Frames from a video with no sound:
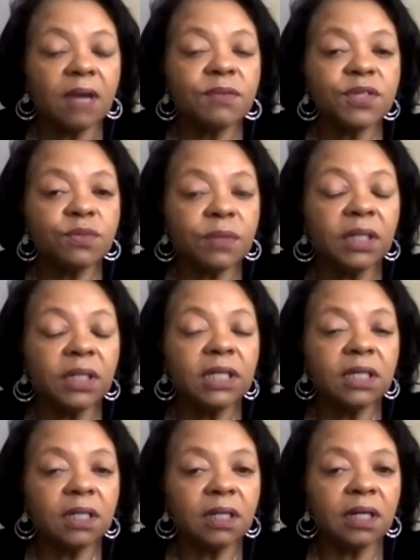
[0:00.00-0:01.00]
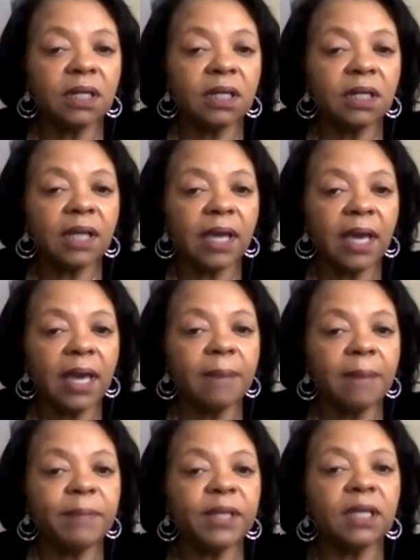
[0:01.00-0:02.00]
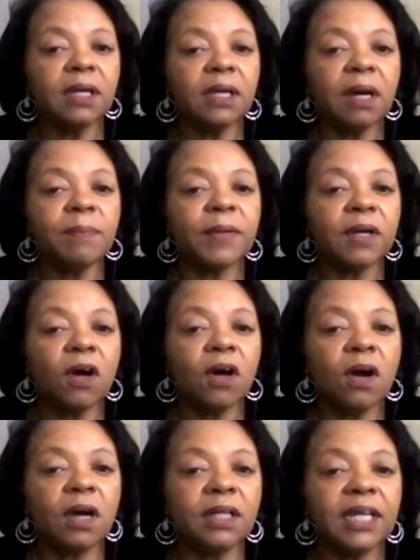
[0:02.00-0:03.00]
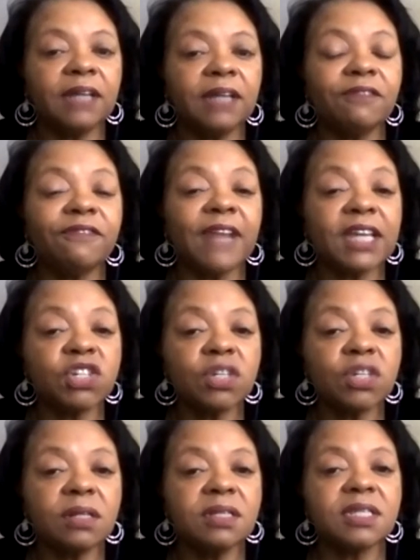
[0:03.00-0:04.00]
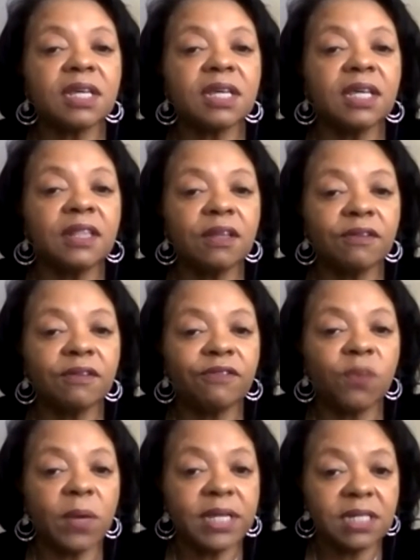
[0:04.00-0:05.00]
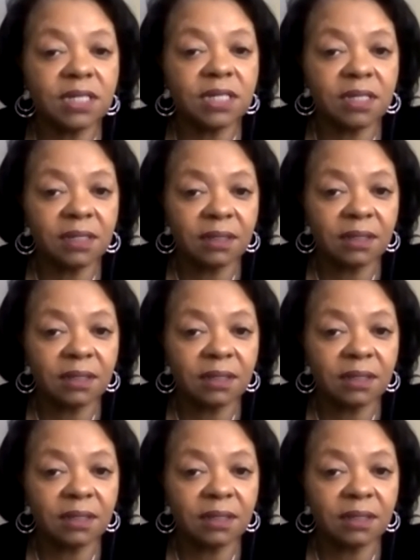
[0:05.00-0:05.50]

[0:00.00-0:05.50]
that I was really good at picking up on inflections in their voice.